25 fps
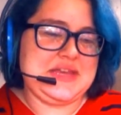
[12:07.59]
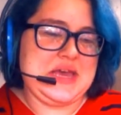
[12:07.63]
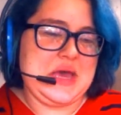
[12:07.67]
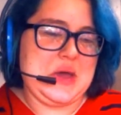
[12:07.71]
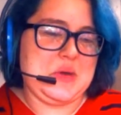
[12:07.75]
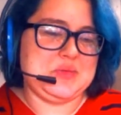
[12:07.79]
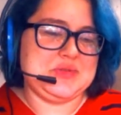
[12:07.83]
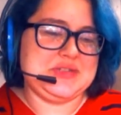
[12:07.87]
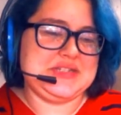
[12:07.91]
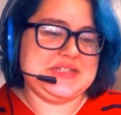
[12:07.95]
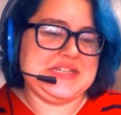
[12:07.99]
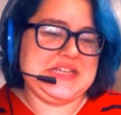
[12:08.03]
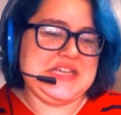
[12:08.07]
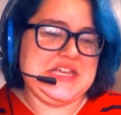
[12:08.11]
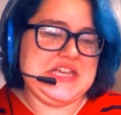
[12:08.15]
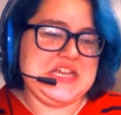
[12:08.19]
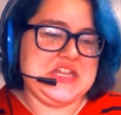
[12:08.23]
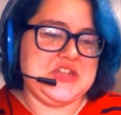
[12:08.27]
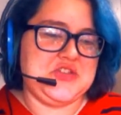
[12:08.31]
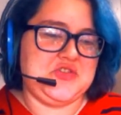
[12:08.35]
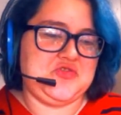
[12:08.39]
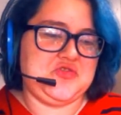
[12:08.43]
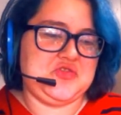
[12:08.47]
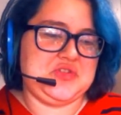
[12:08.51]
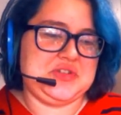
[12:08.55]
That was
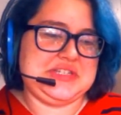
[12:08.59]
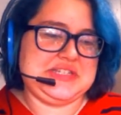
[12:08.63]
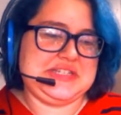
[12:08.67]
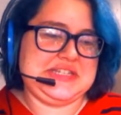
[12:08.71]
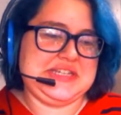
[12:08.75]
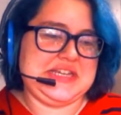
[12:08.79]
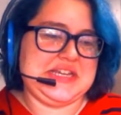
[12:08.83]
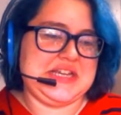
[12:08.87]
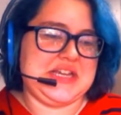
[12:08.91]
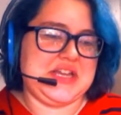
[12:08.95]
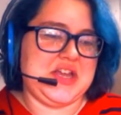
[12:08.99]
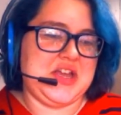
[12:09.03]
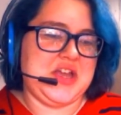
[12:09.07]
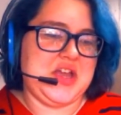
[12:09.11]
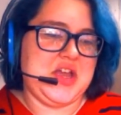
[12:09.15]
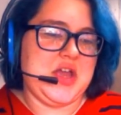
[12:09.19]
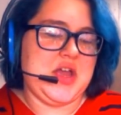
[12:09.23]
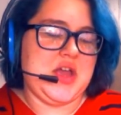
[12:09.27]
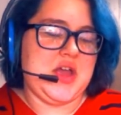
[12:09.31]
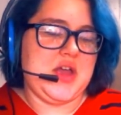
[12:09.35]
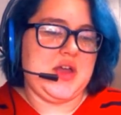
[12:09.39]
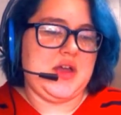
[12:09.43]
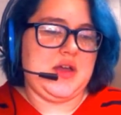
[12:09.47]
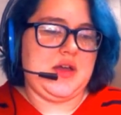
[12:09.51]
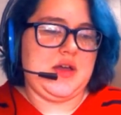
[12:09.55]
interesting.
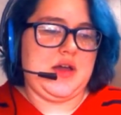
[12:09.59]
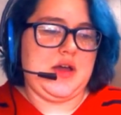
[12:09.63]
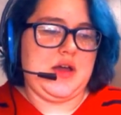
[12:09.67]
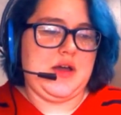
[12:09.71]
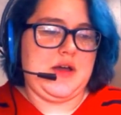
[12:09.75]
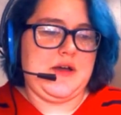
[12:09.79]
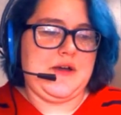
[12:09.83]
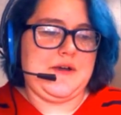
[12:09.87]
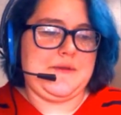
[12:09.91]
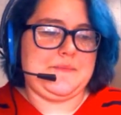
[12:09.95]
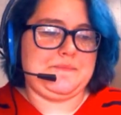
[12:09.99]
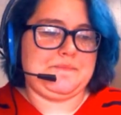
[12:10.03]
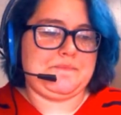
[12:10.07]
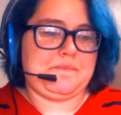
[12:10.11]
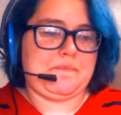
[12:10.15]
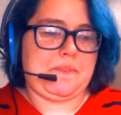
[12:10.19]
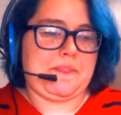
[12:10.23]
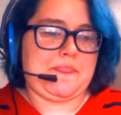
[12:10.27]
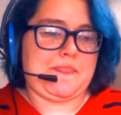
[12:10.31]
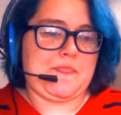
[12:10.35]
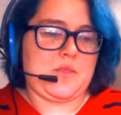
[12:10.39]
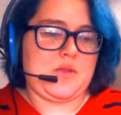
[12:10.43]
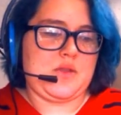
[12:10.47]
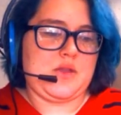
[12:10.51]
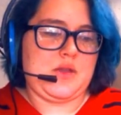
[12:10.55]

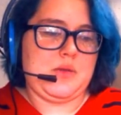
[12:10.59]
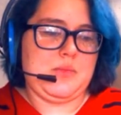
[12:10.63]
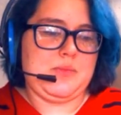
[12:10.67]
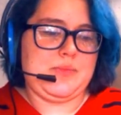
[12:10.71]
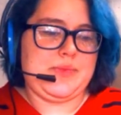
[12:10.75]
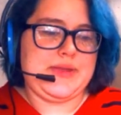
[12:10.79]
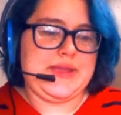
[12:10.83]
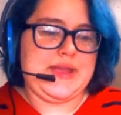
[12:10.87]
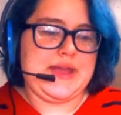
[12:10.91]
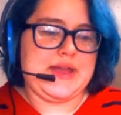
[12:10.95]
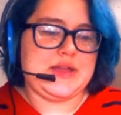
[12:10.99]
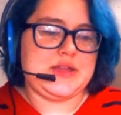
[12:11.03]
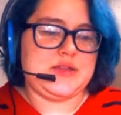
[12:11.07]
But yeah.